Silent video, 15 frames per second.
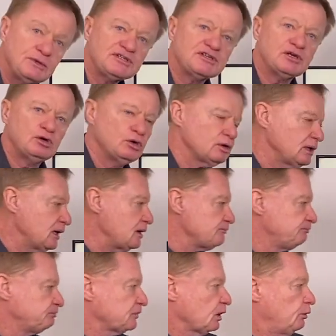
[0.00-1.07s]
said earlier,
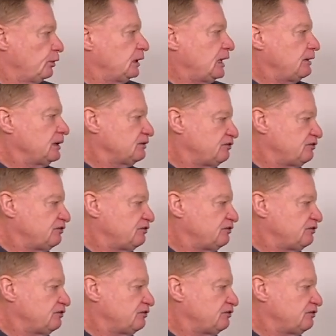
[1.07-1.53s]
we're allowing